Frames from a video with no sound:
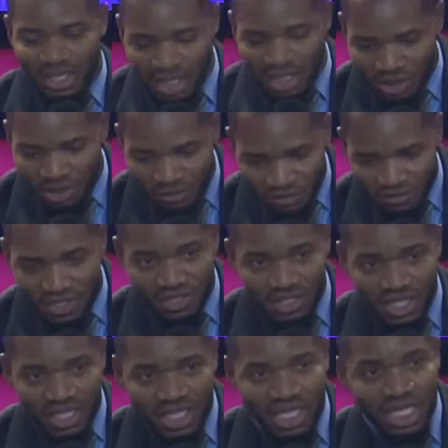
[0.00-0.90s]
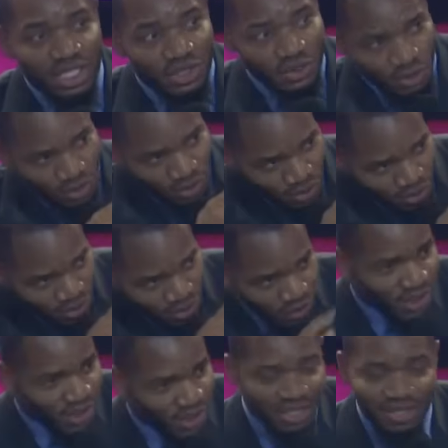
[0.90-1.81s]
give me 50 rand. I need to go to
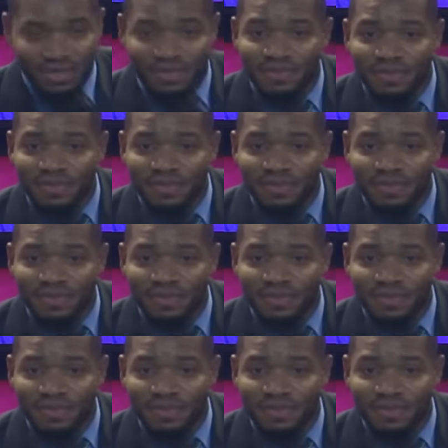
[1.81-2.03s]
somewhere.